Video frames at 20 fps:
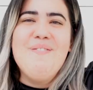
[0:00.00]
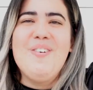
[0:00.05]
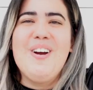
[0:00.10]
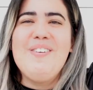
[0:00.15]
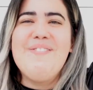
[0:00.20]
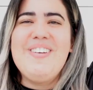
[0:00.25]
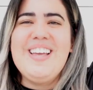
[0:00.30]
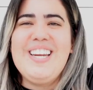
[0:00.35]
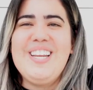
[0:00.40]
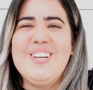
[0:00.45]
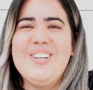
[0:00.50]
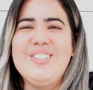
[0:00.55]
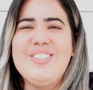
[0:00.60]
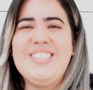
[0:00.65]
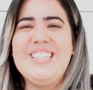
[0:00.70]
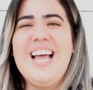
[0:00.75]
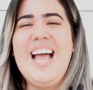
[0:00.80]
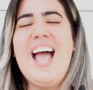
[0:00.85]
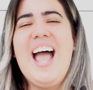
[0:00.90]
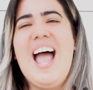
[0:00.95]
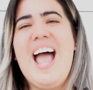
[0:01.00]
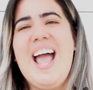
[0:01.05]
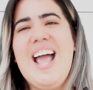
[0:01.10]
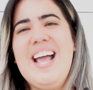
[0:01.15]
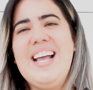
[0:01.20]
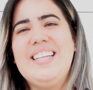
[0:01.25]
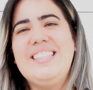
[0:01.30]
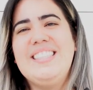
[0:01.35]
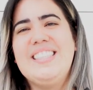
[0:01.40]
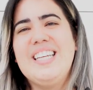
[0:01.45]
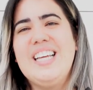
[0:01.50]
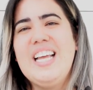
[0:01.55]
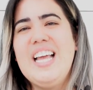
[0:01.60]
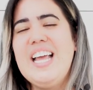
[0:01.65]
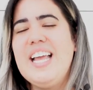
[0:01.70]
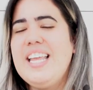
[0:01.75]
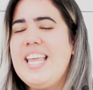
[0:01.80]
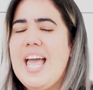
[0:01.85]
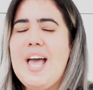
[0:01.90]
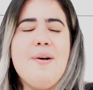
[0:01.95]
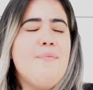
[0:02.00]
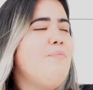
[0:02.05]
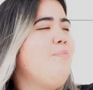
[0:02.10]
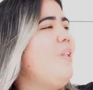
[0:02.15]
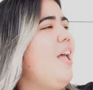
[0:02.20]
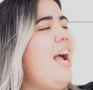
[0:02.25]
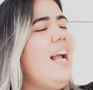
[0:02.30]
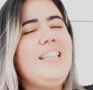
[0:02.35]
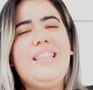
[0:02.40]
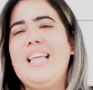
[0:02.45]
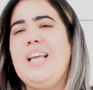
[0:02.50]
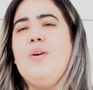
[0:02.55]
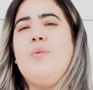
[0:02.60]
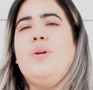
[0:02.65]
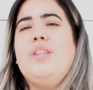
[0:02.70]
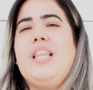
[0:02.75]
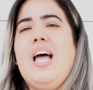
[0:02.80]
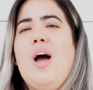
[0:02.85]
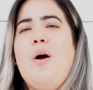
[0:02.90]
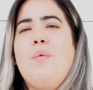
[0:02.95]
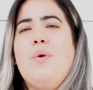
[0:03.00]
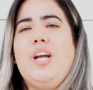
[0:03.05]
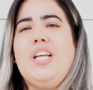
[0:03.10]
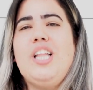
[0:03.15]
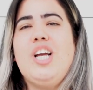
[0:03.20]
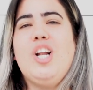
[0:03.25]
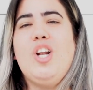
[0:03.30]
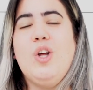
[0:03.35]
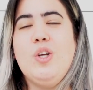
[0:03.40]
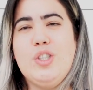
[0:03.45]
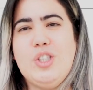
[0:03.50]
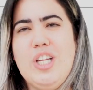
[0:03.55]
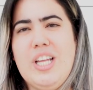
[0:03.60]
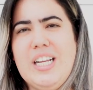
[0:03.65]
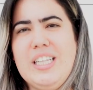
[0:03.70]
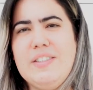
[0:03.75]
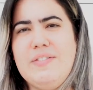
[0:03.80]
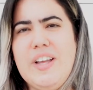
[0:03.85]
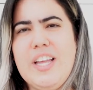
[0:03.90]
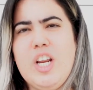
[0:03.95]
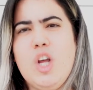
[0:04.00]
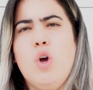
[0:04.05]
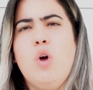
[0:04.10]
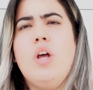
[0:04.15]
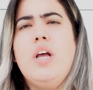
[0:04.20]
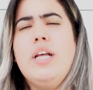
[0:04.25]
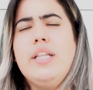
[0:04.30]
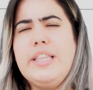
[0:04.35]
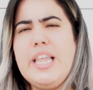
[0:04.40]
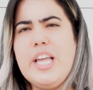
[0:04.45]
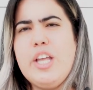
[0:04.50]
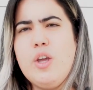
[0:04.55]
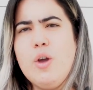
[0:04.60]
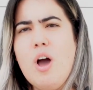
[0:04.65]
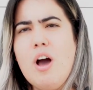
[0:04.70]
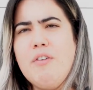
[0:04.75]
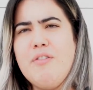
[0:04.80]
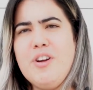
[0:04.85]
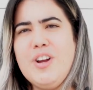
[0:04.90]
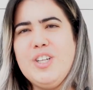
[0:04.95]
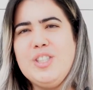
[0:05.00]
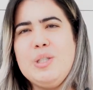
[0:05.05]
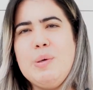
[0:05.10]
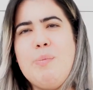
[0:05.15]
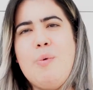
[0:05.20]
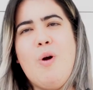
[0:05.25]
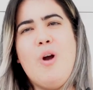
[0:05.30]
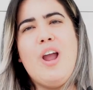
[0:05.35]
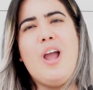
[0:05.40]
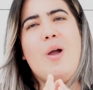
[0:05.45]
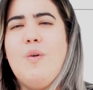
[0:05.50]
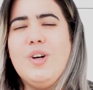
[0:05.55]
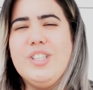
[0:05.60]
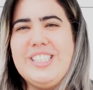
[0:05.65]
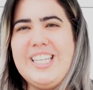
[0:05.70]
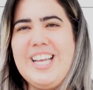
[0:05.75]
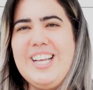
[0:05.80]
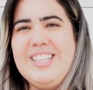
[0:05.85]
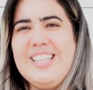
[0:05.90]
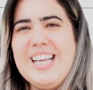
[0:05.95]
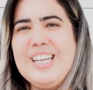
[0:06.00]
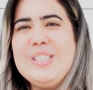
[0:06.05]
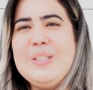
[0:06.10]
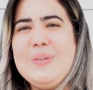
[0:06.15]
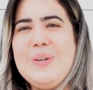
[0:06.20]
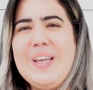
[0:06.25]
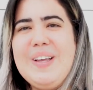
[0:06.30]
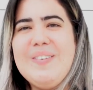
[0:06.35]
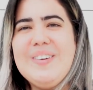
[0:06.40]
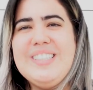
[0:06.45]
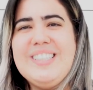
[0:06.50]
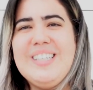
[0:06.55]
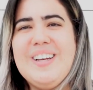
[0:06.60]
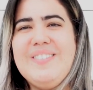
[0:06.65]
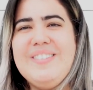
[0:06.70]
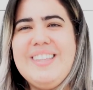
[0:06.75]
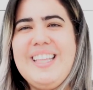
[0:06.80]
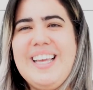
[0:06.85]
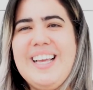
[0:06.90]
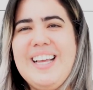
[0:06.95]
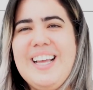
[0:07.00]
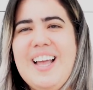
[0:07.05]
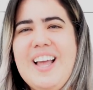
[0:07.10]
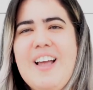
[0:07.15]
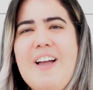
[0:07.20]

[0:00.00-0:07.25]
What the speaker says: more videos. And yeah, I think with that, we're going to close today's video. Thank you all for your support. We'll see you next week with something